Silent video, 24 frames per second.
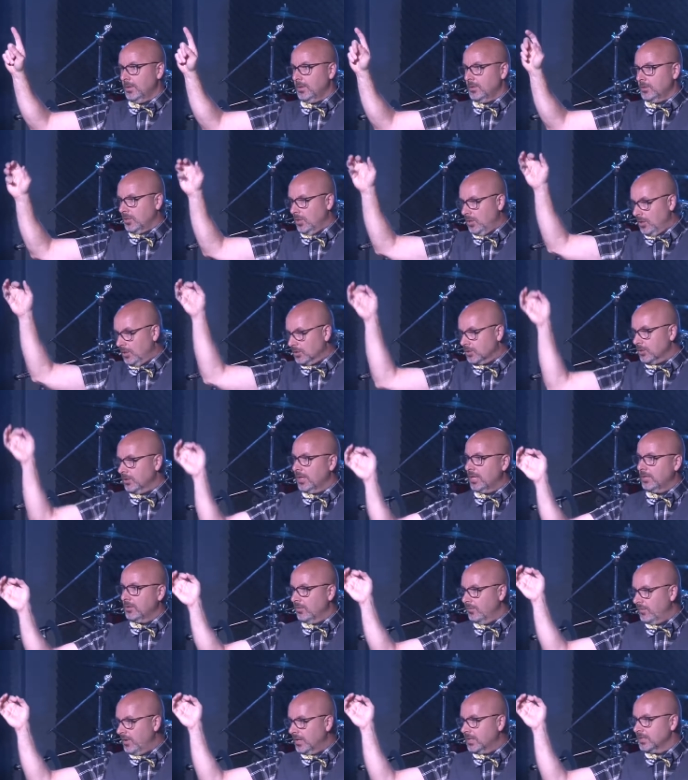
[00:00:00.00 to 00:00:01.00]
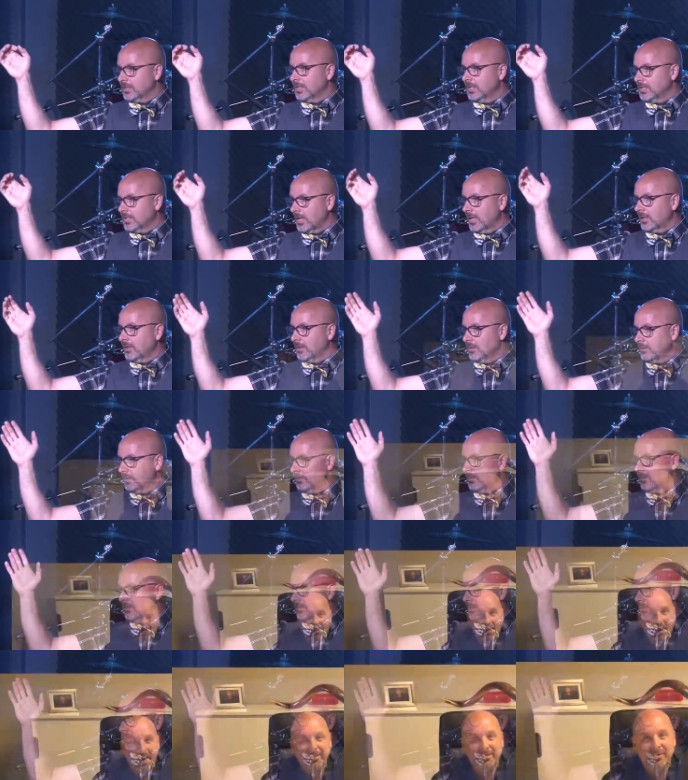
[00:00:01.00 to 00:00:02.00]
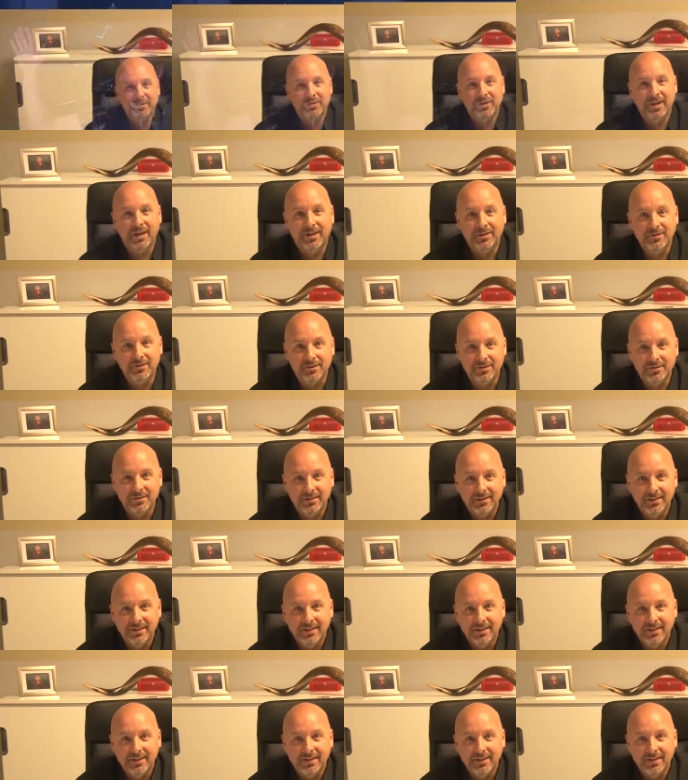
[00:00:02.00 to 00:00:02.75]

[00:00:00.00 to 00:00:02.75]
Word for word: So you can turn that no vacancy sign on. This is Pastor Daniel.